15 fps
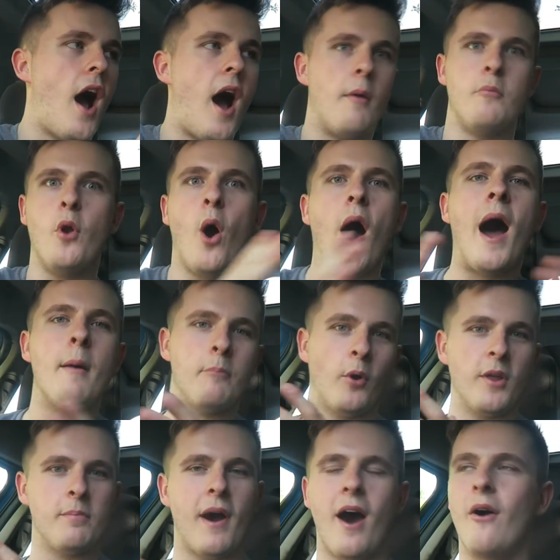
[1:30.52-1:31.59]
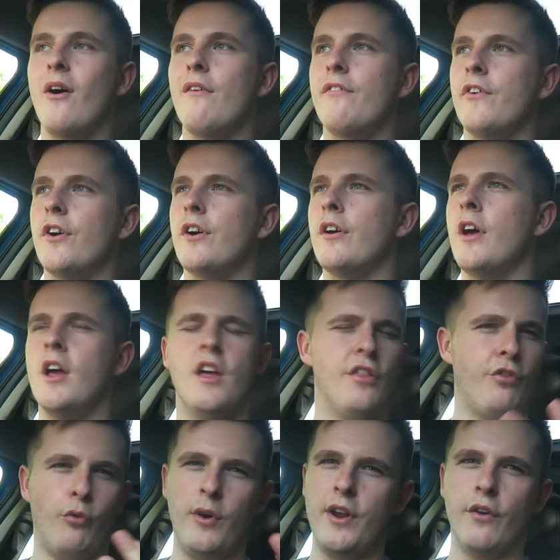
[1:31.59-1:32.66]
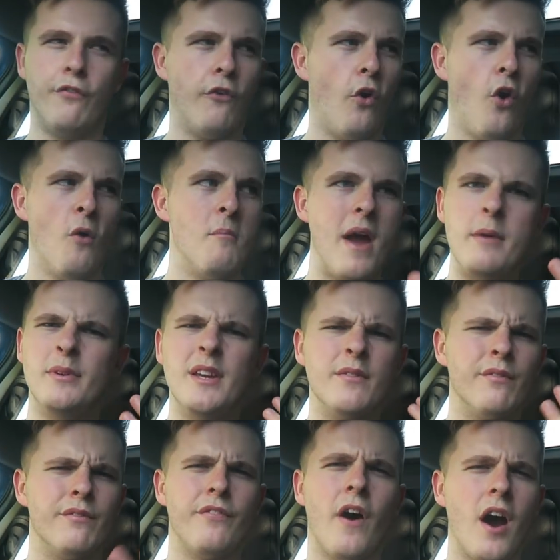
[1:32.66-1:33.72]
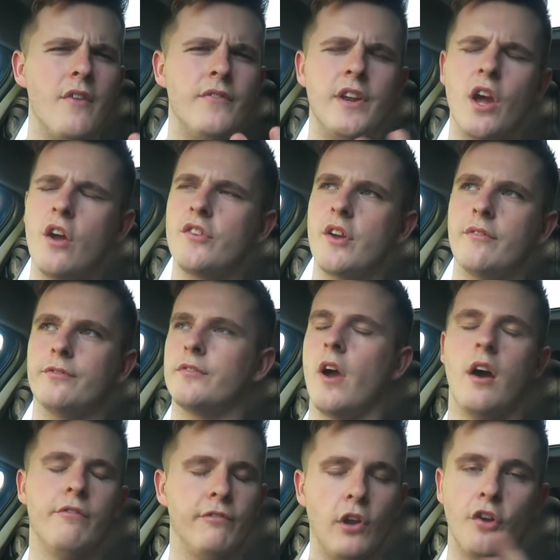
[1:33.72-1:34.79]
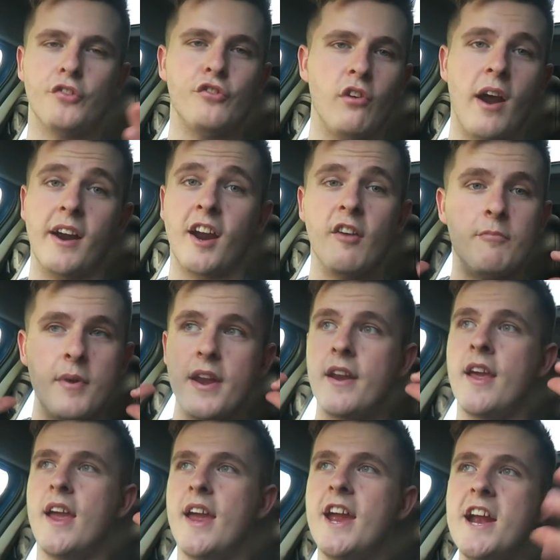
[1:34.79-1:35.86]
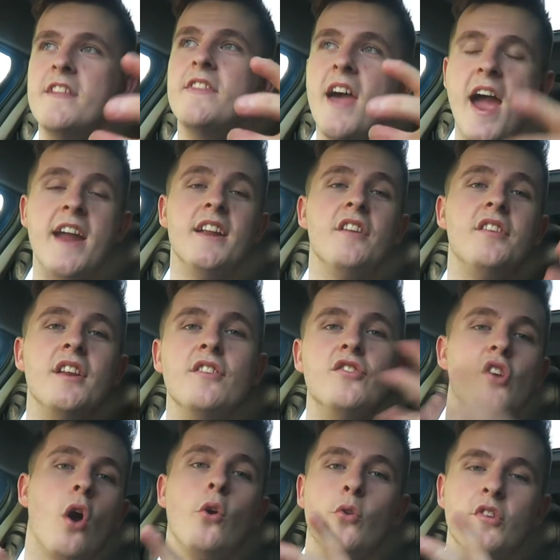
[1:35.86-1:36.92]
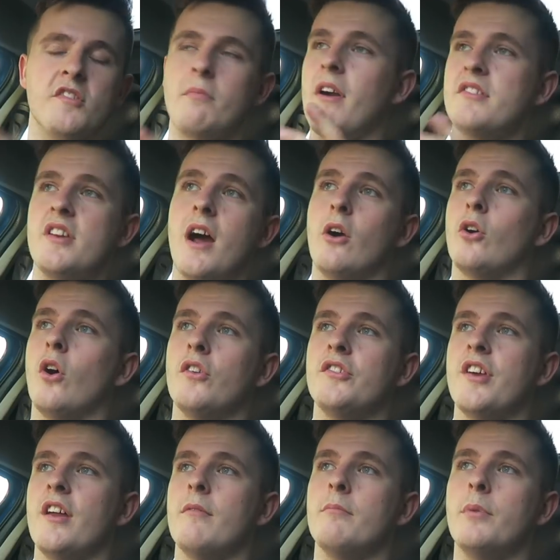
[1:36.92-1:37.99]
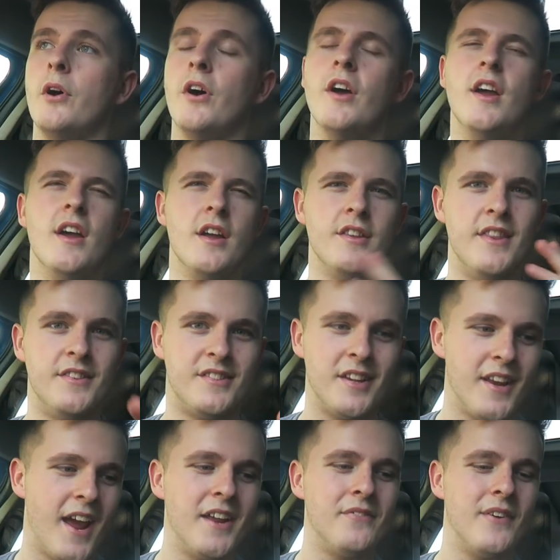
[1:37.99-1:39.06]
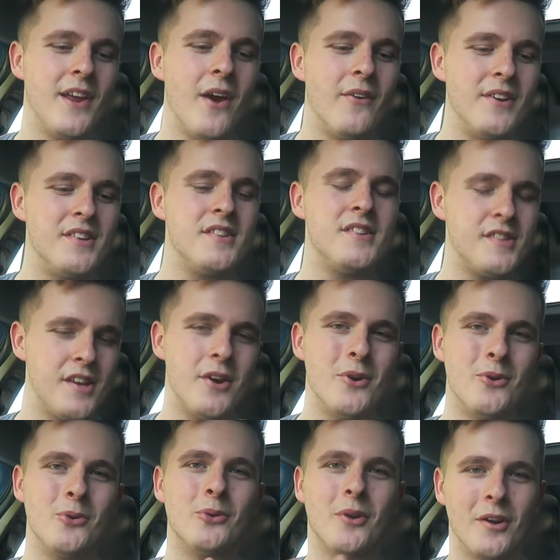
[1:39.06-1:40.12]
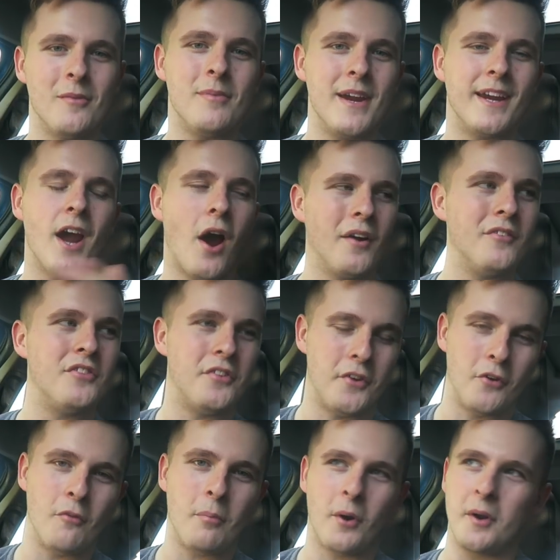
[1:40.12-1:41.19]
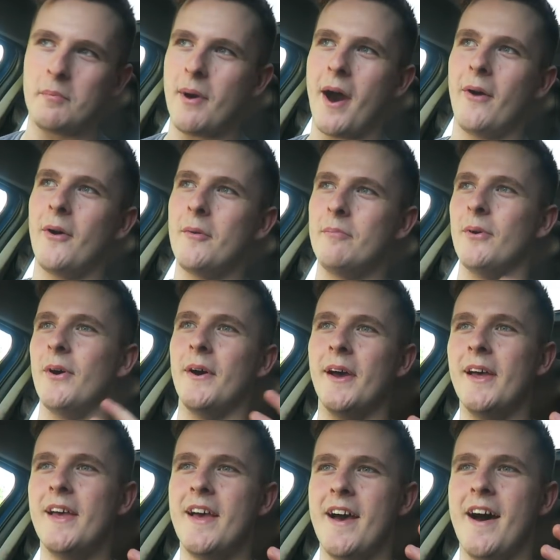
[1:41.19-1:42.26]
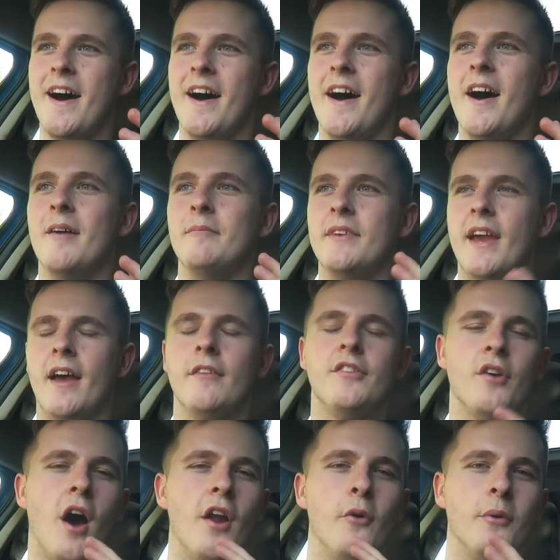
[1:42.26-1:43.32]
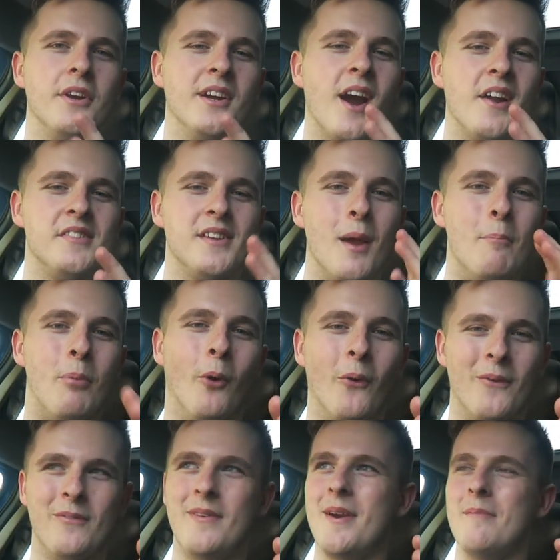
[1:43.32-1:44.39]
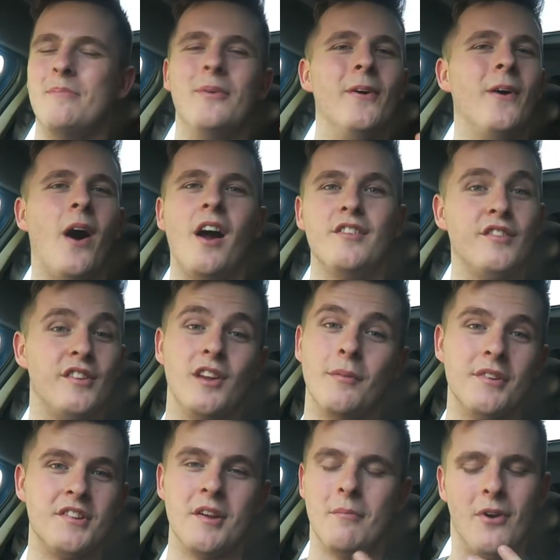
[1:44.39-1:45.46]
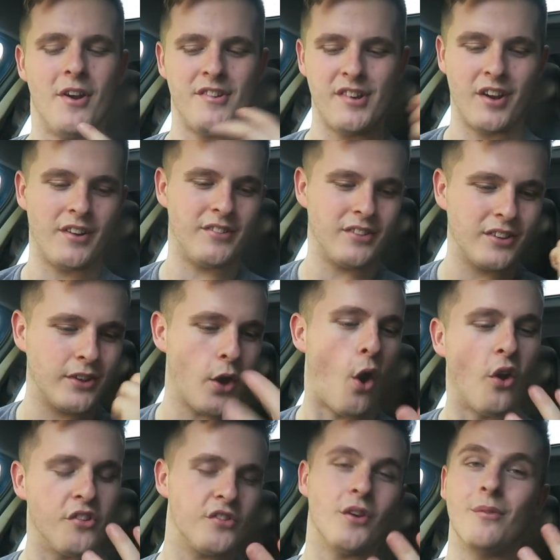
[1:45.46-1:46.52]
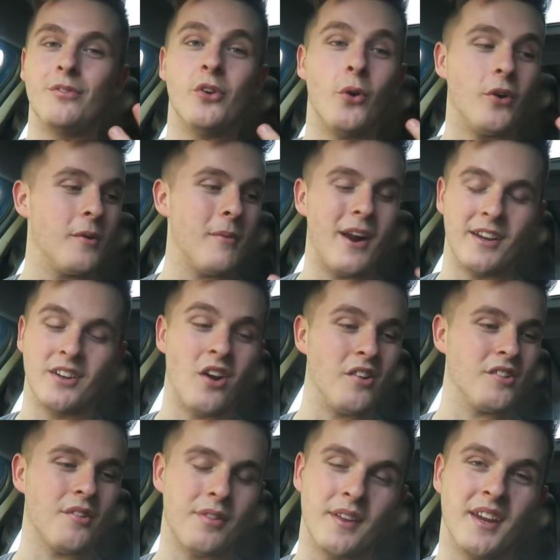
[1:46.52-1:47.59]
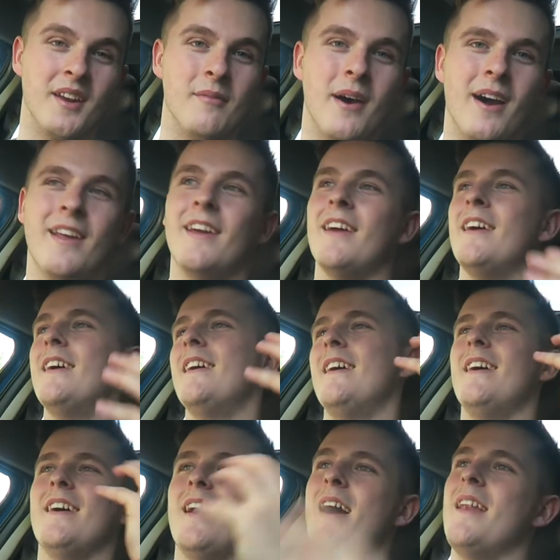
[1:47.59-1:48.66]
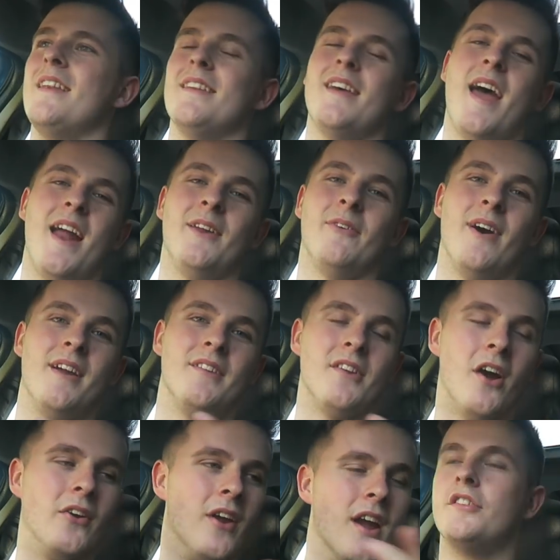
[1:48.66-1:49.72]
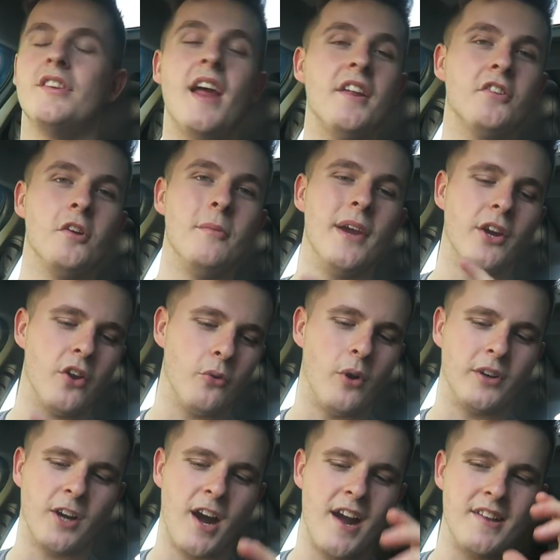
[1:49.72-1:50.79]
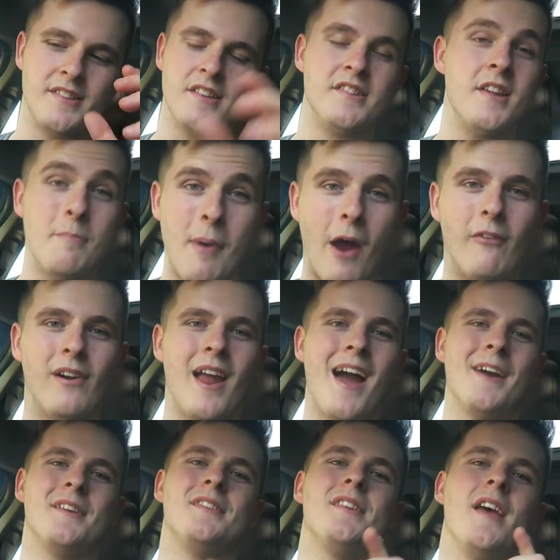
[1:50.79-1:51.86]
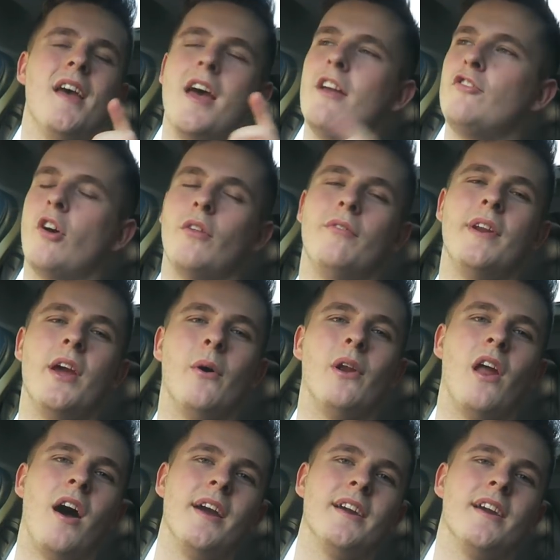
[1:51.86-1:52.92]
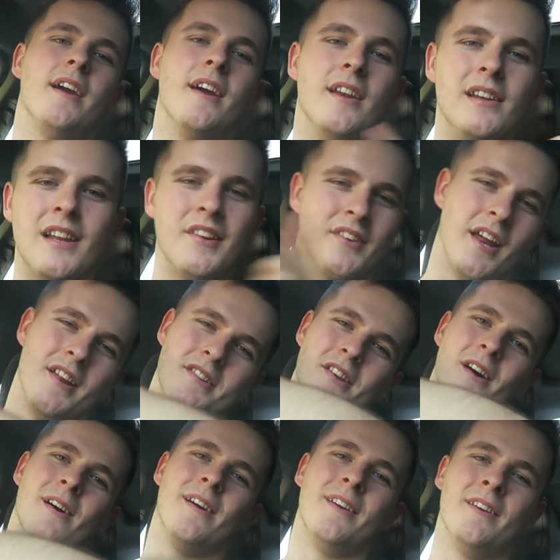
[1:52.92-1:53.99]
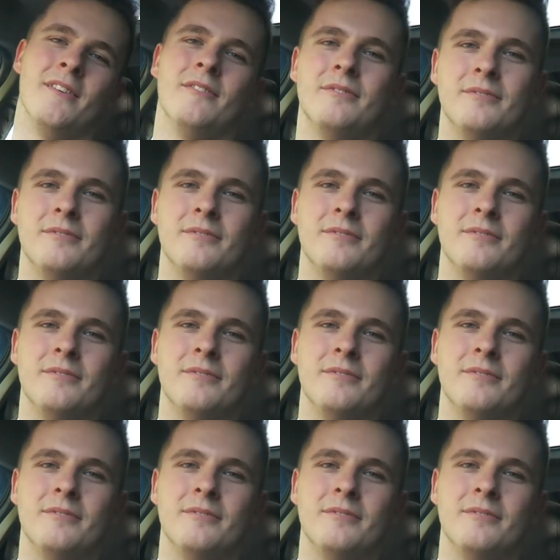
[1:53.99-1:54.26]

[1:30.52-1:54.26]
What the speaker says: I'm not at Body Power for 3 or 4, maybe even 5 videos. I've lost track. I've been in the editing zone, smashing out content. But today's video is still going to be kind of to do with Body Power. But yeah, so I don't want you guys to get bored of it, but I just love it so much. I can't stop talking about it, can't stop thinking about it. And anyway, so today's going to be a good one, guys. Sit back, relax, drop the video a like. Let's get started.